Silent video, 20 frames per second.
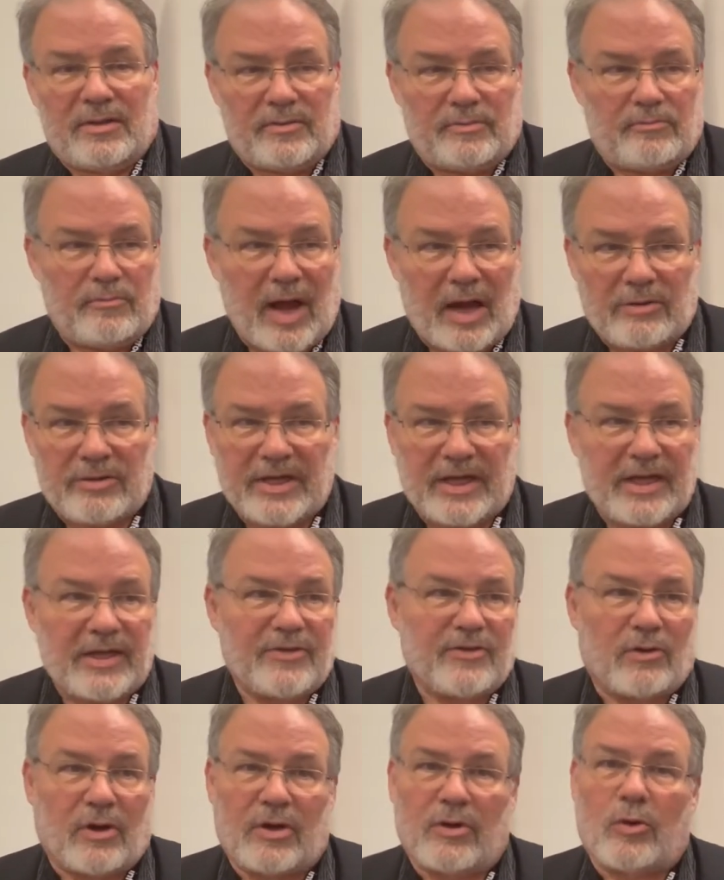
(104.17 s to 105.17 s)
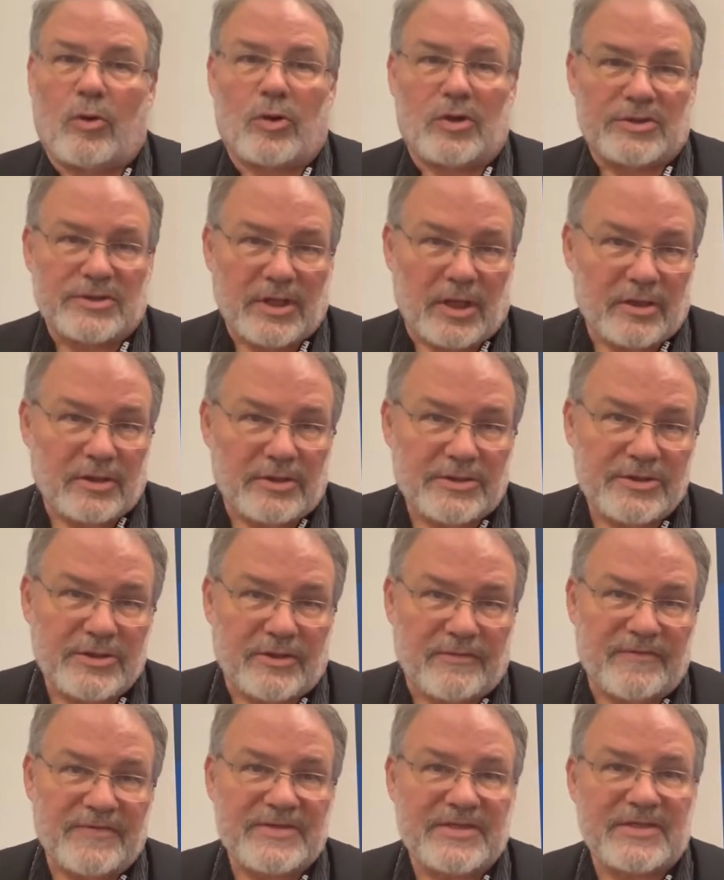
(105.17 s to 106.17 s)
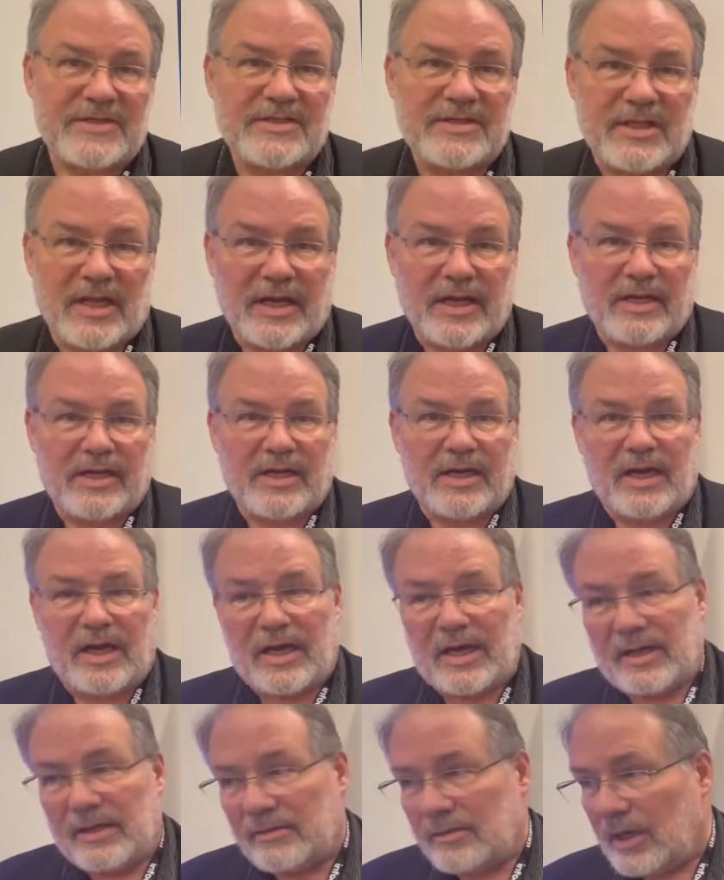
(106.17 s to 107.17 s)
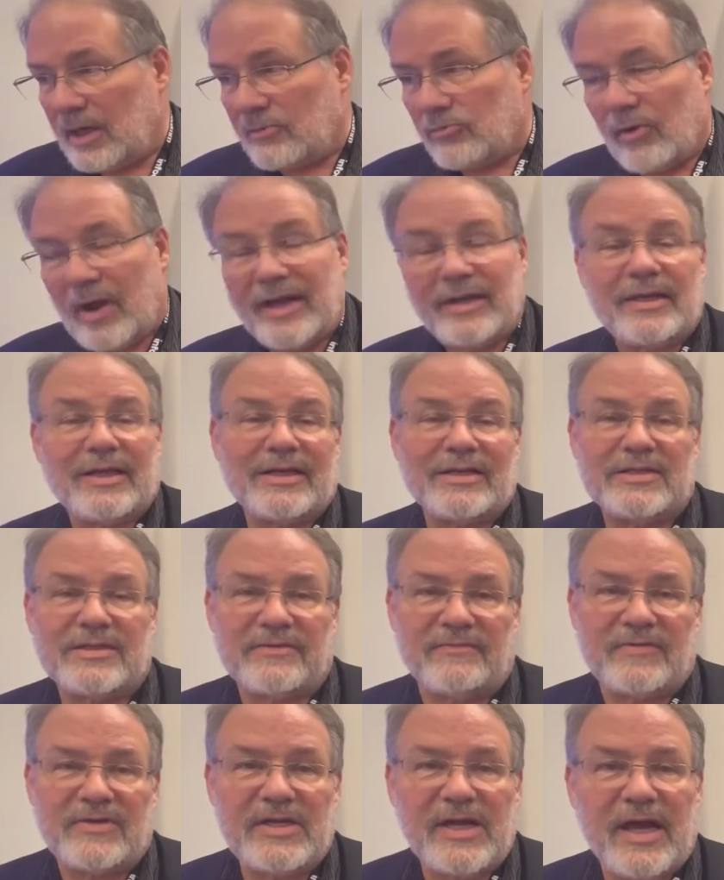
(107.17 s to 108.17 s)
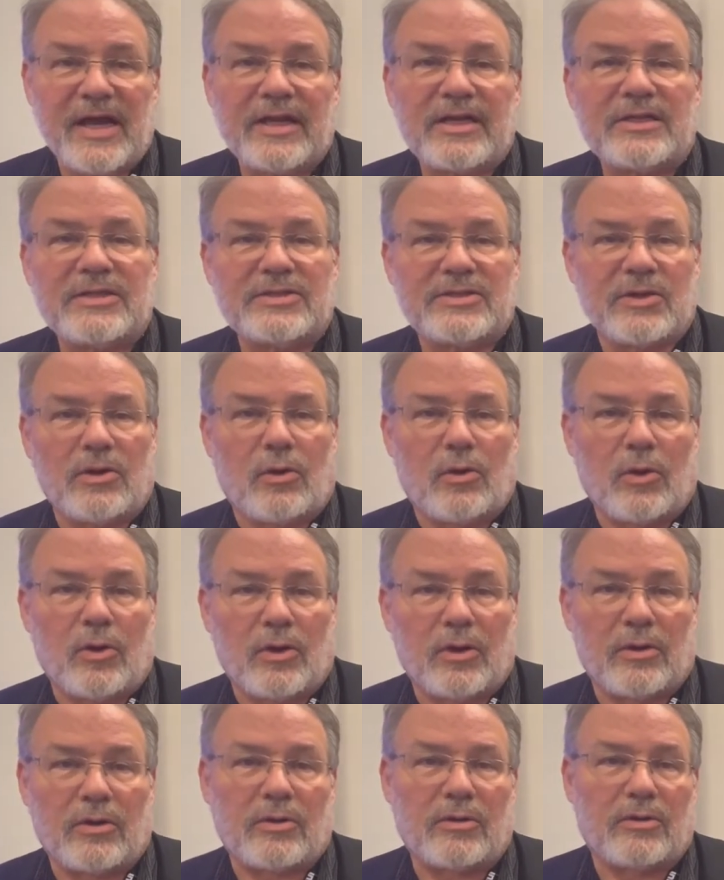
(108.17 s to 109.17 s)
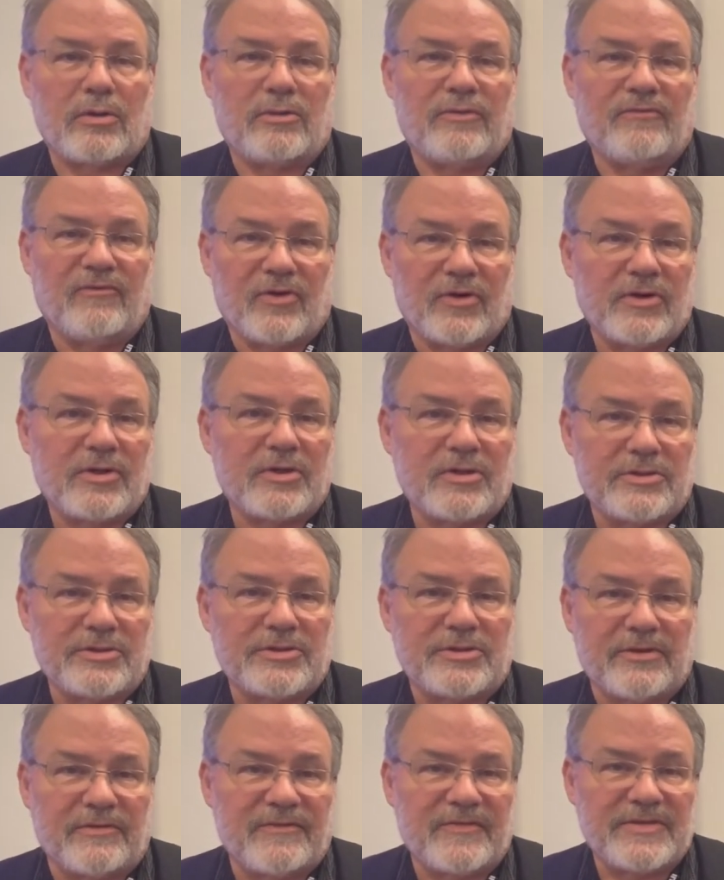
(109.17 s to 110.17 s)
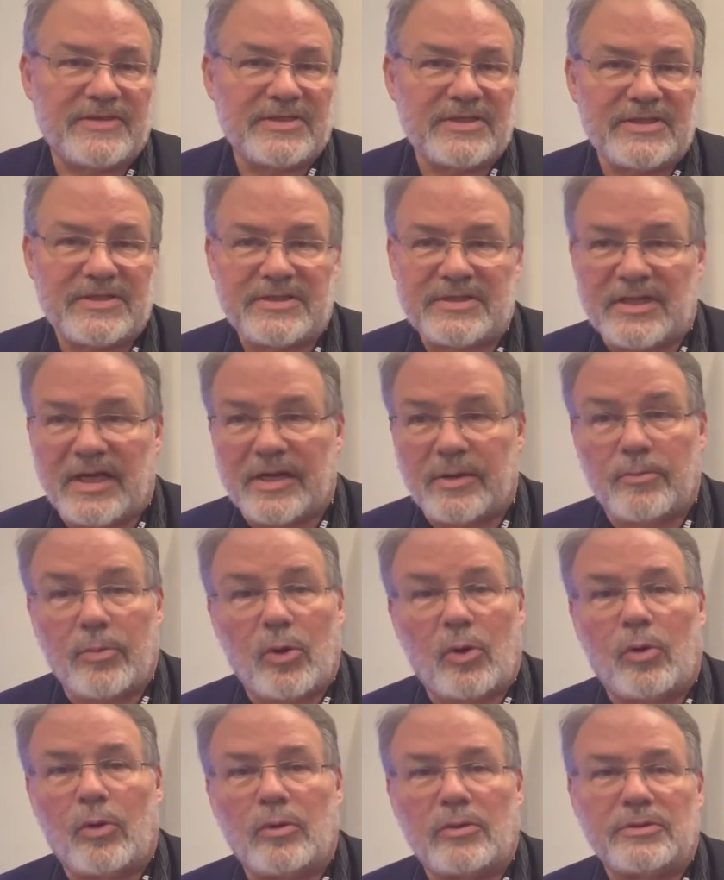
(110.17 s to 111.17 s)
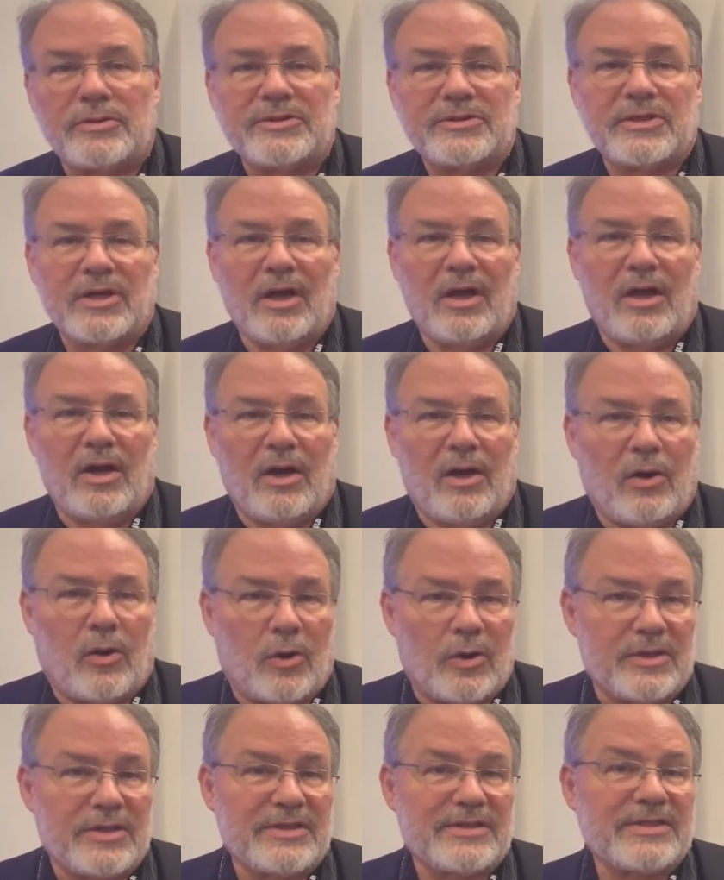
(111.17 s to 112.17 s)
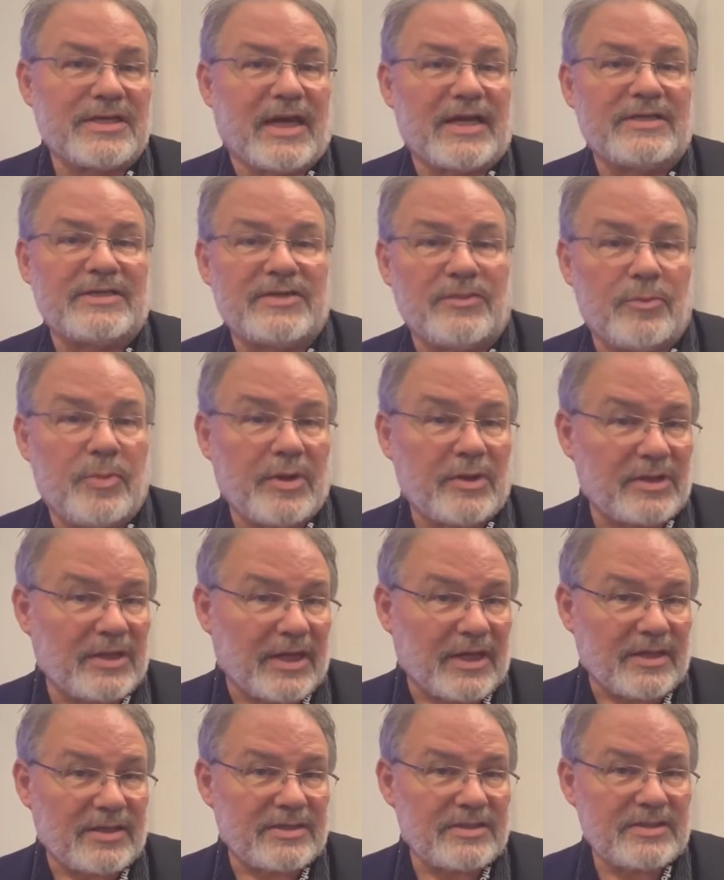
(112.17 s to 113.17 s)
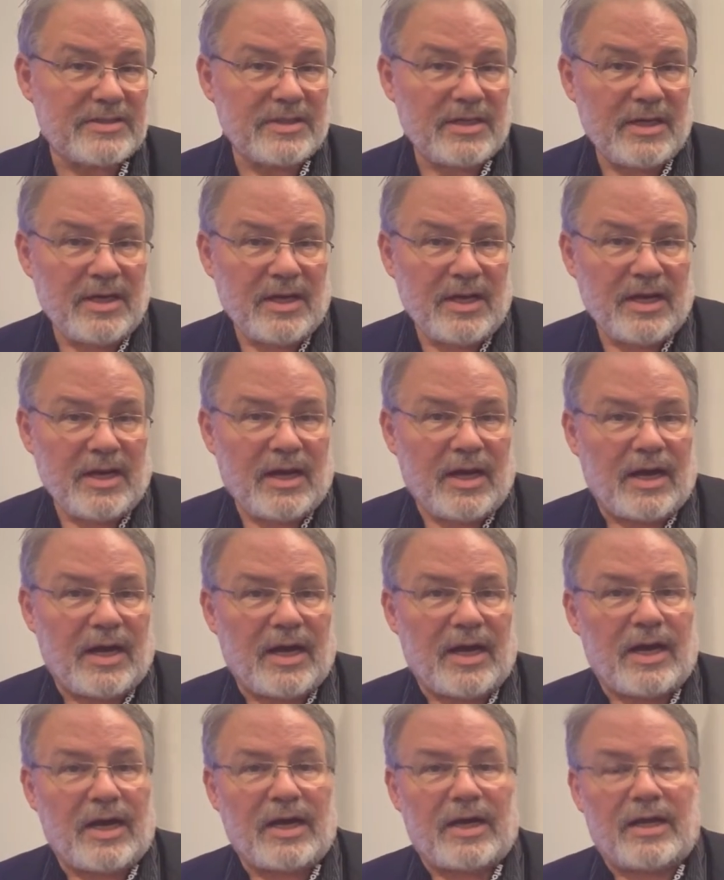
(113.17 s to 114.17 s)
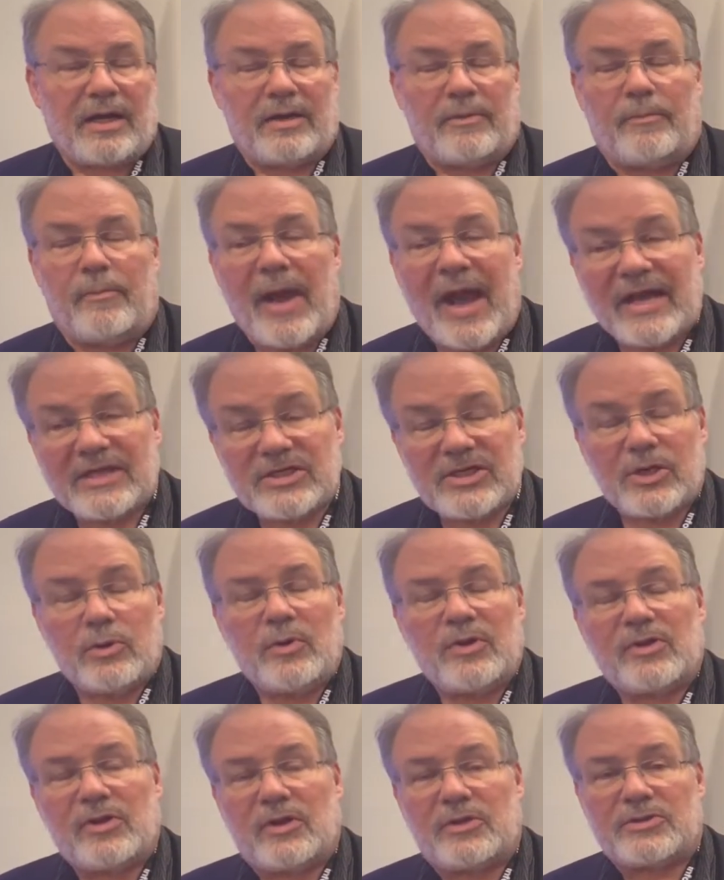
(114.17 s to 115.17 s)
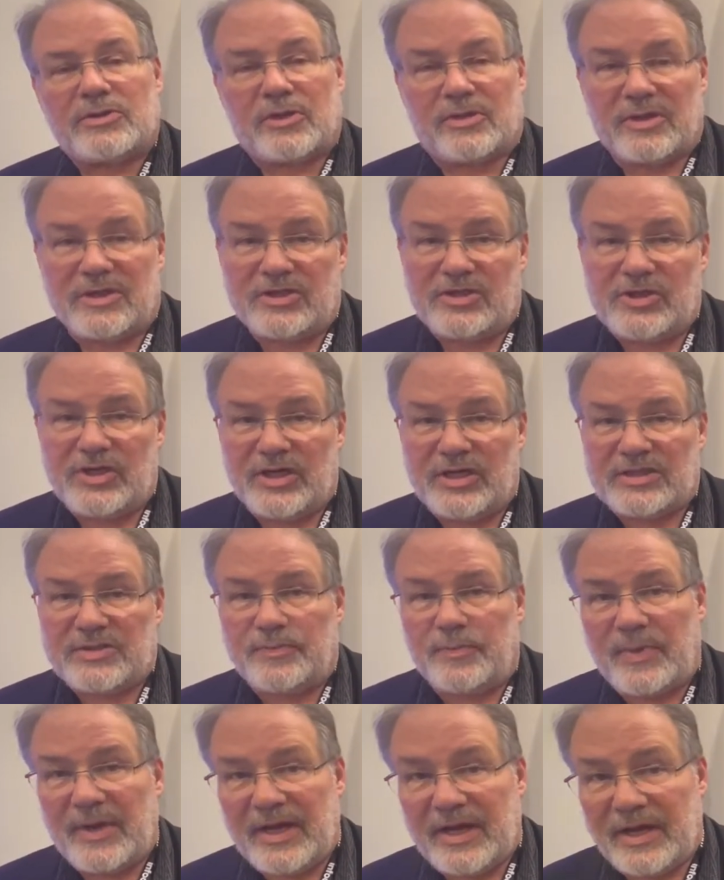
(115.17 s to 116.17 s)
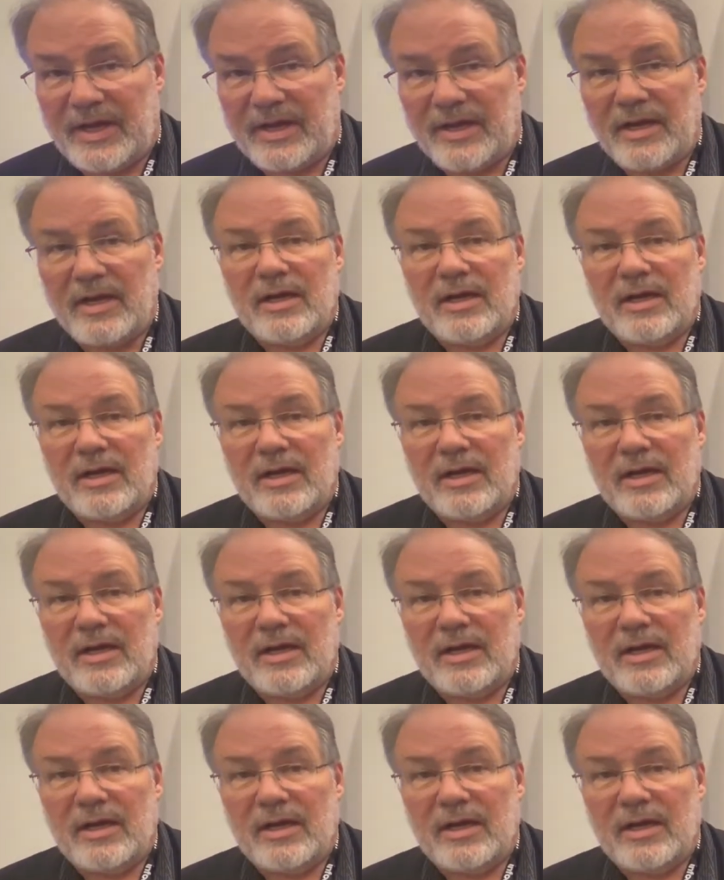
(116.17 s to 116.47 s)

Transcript: mounting either on horizontal surfaces like uh, railings of decks or vertical surfaces like poles or the sides of buildings. Uh, matching with those are the GSB